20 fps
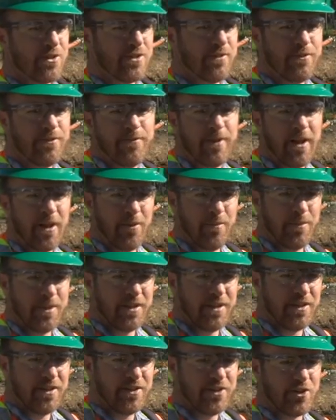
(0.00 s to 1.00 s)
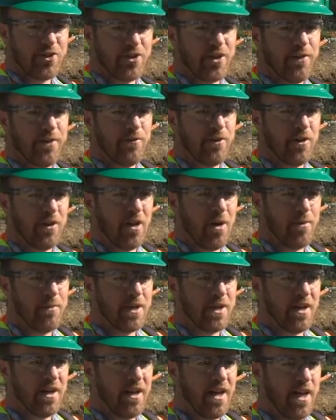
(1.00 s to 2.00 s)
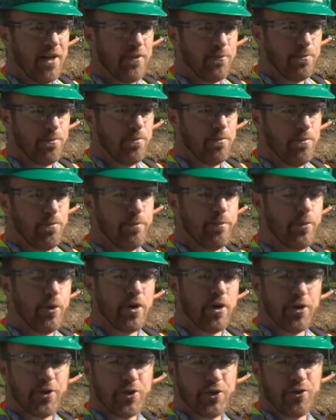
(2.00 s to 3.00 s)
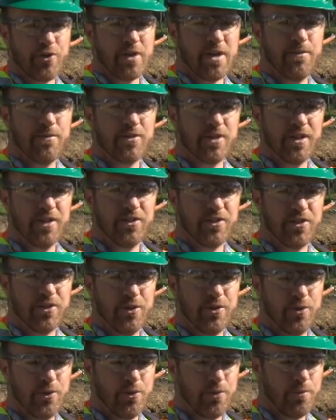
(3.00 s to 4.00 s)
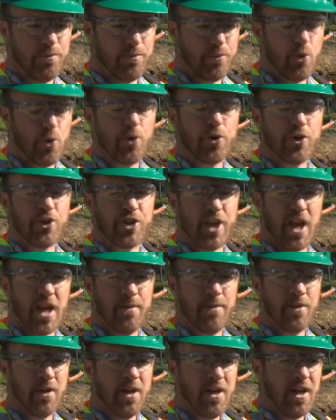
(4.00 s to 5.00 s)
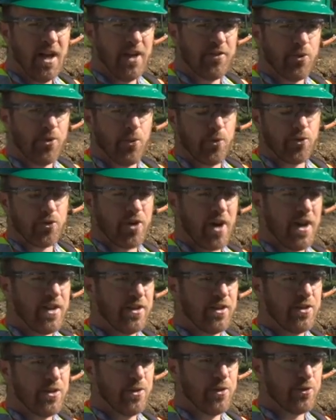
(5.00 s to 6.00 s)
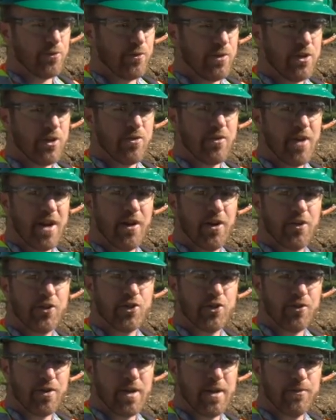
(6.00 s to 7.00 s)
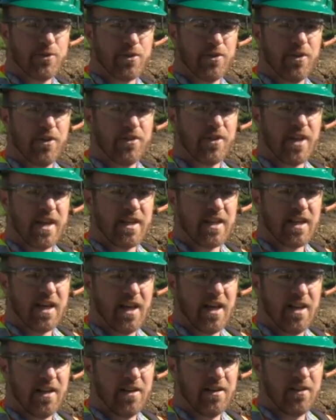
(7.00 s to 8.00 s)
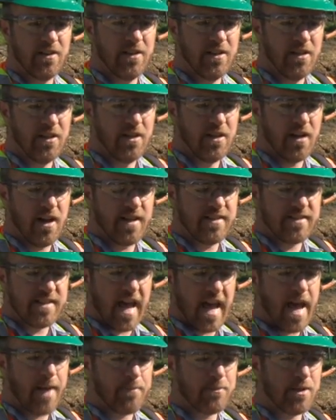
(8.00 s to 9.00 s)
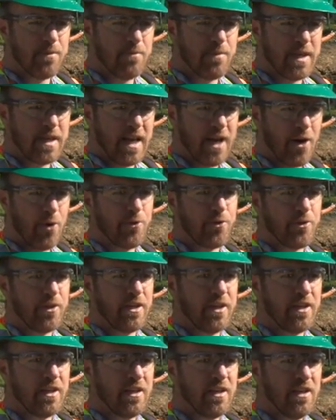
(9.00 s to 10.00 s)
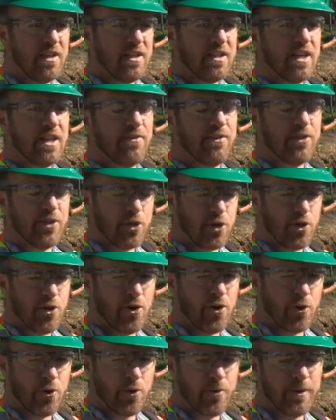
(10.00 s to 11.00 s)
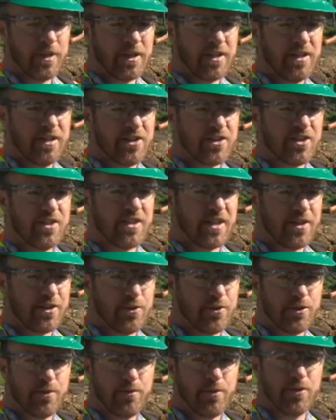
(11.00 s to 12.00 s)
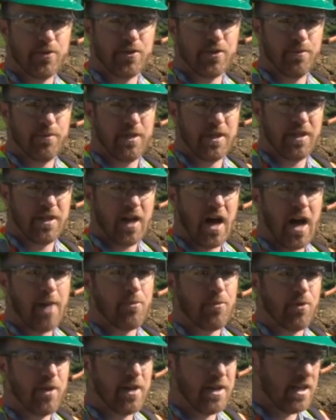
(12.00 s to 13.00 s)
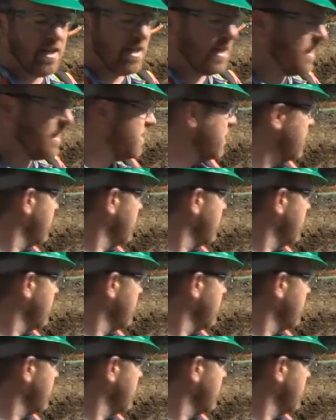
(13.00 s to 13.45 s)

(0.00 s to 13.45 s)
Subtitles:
of development in the District of Columbia has put our streams into poor shape. And so what we're trying to do is recreate our streams so that they can adapt and be healthy given the current urban conditions that they're supposed to be operating in.